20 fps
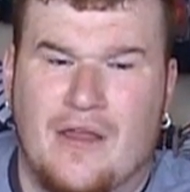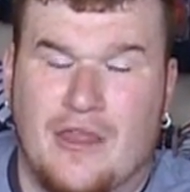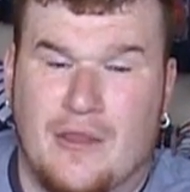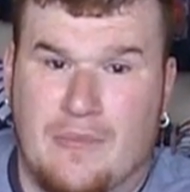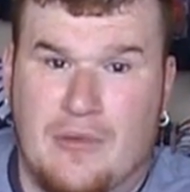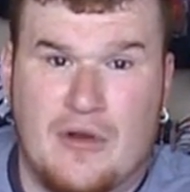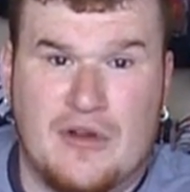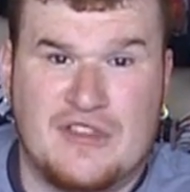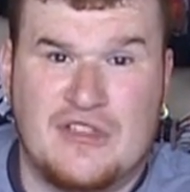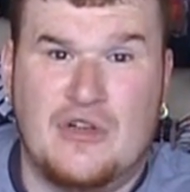
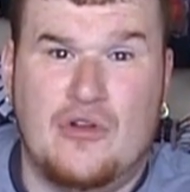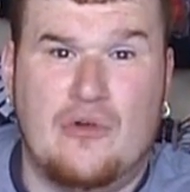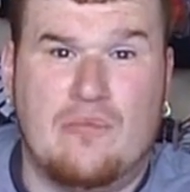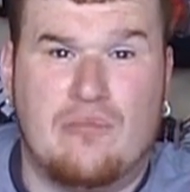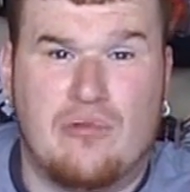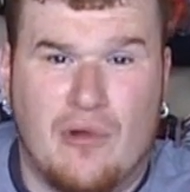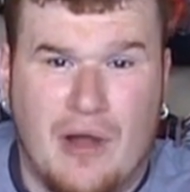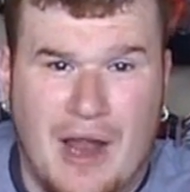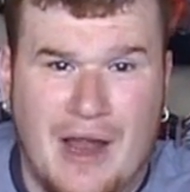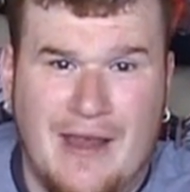The person who
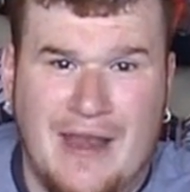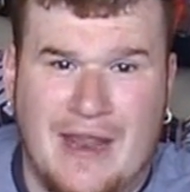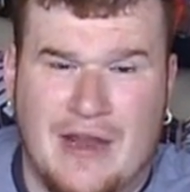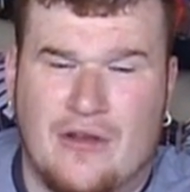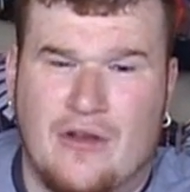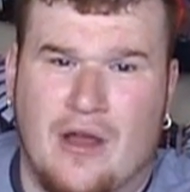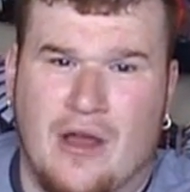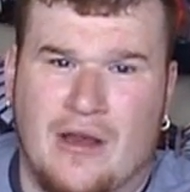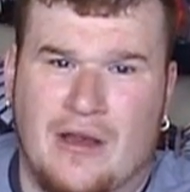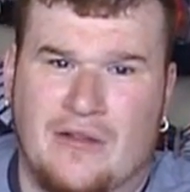brought
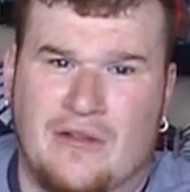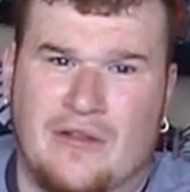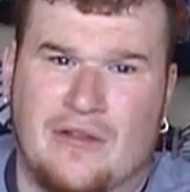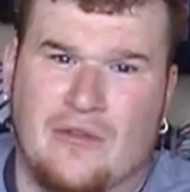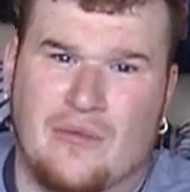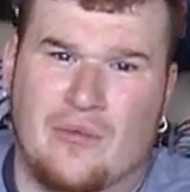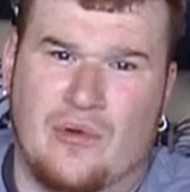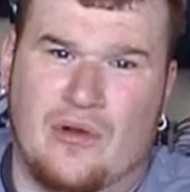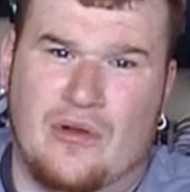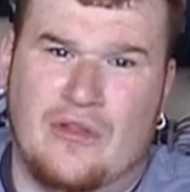Necron into
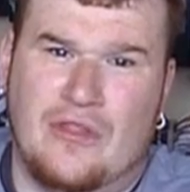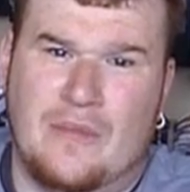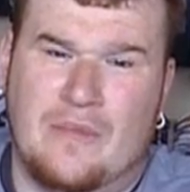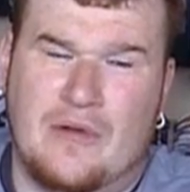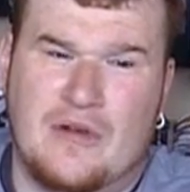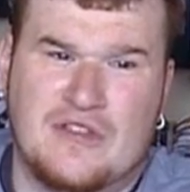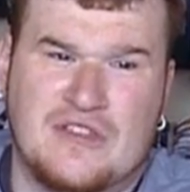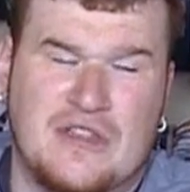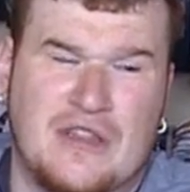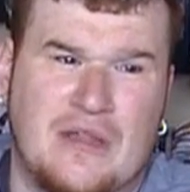the world, the
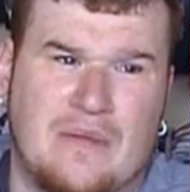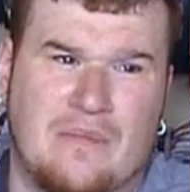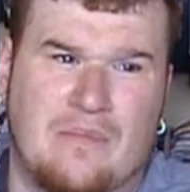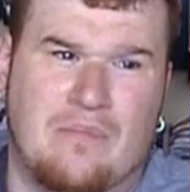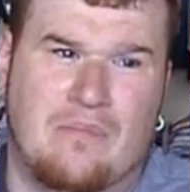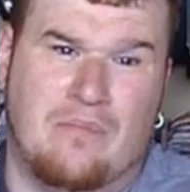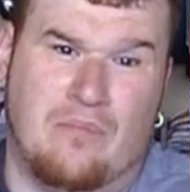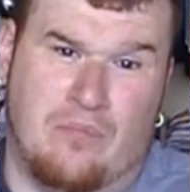person that